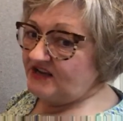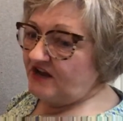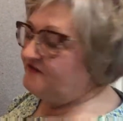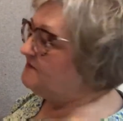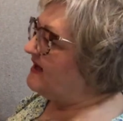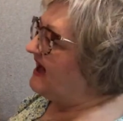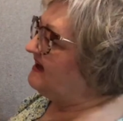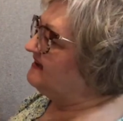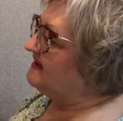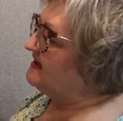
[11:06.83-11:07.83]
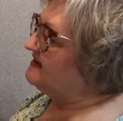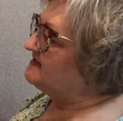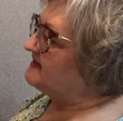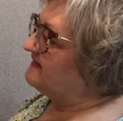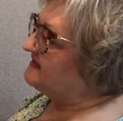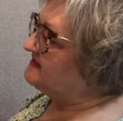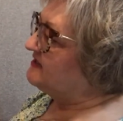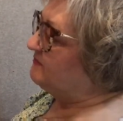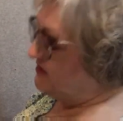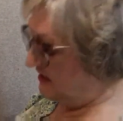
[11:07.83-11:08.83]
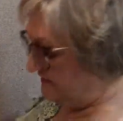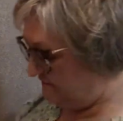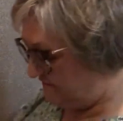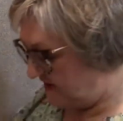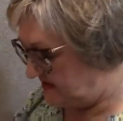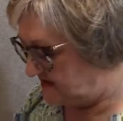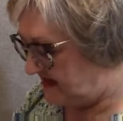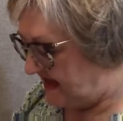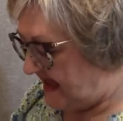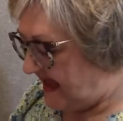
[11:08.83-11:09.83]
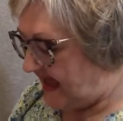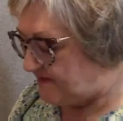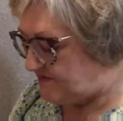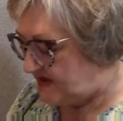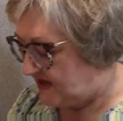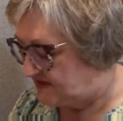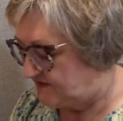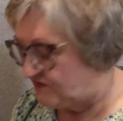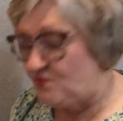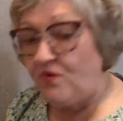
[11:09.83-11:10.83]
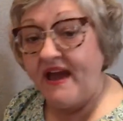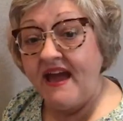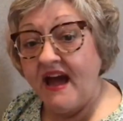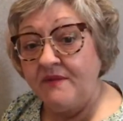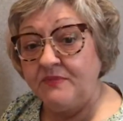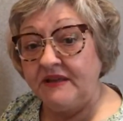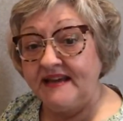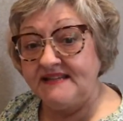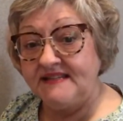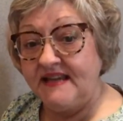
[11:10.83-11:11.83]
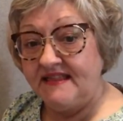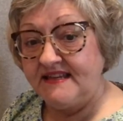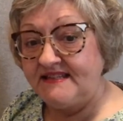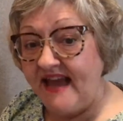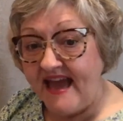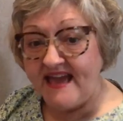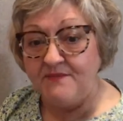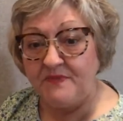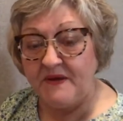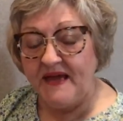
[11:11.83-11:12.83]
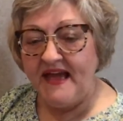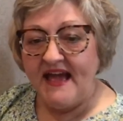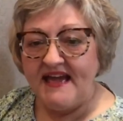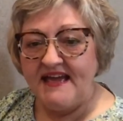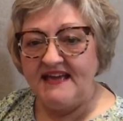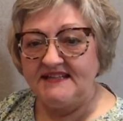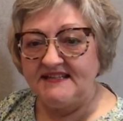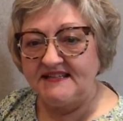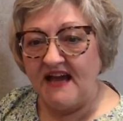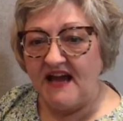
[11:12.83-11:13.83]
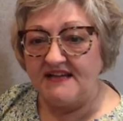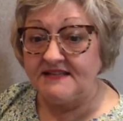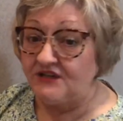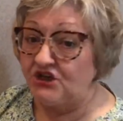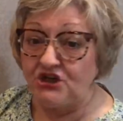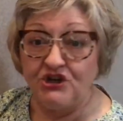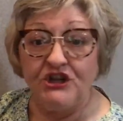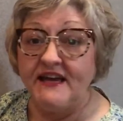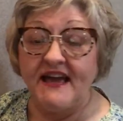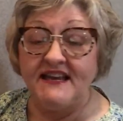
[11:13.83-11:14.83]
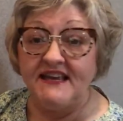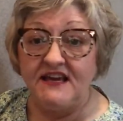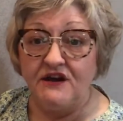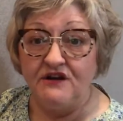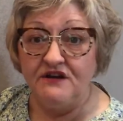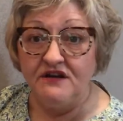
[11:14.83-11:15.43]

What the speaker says: on the back, and it's got the template on the front, and because of the way I placed the tape, it's securely adhered,